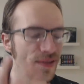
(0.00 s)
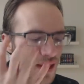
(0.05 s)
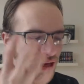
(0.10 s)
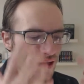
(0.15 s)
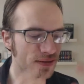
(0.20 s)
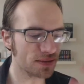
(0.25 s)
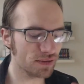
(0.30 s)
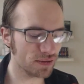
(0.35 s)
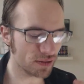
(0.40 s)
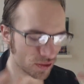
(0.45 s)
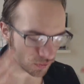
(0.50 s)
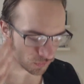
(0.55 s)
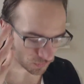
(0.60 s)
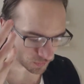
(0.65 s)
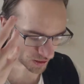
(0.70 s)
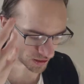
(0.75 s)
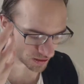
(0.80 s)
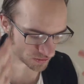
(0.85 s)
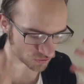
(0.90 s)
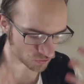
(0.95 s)
They, you know,
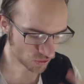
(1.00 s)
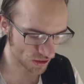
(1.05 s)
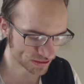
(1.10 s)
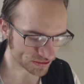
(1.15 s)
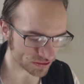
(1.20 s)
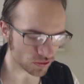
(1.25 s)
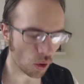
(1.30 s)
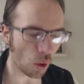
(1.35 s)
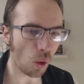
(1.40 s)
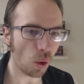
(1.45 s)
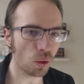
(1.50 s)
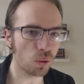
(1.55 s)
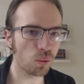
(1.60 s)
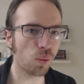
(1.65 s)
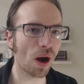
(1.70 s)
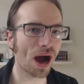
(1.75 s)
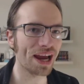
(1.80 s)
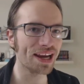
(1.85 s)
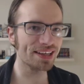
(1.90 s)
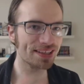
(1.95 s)
they dress in all
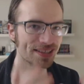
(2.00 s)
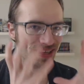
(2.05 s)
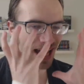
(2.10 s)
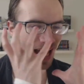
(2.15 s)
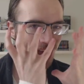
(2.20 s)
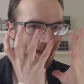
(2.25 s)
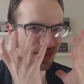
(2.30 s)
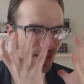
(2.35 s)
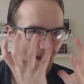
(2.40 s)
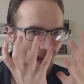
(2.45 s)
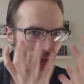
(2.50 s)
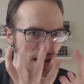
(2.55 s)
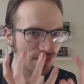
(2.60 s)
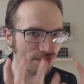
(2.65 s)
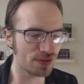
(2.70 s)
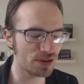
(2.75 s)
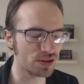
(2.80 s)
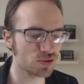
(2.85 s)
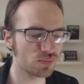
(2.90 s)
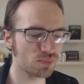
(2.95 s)
white and they
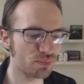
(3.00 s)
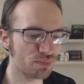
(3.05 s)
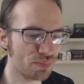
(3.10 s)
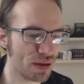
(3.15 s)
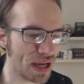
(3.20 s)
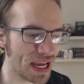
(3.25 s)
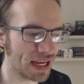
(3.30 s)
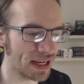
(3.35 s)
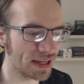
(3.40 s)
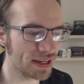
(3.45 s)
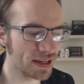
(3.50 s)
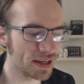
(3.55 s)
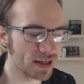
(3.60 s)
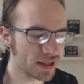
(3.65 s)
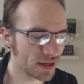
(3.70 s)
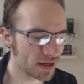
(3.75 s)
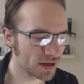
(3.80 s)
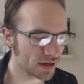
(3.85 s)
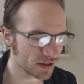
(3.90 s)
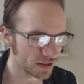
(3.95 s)
have this big,
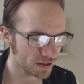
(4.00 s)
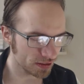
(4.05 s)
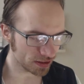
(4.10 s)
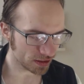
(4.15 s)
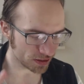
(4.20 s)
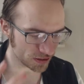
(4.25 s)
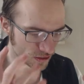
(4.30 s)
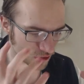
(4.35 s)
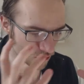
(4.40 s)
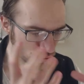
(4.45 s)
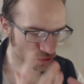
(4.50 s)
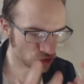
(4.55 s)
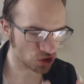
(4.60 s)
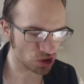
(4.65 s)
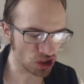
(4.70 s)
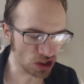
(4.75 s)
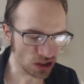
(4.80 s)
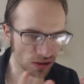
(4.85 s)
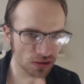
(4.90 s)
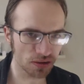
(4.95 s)
you know,
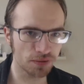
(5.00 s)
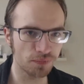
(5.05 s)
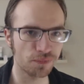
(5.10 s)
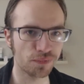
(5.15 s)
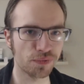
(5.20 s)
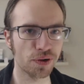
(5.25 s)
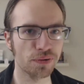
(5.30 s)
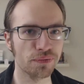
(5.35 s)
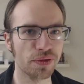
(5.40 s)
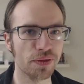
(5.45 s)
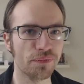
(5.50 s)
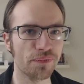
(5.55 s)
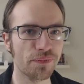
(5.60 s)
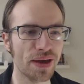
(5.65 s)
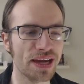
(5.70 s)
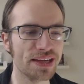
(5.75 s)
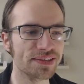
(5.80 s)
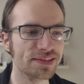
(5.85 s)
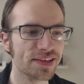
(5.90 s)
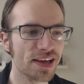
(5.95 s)
shield in front of the
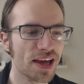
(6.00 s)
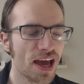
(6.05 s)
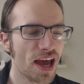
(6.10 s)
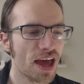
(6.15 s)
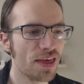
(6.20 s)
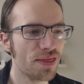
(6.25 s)
face.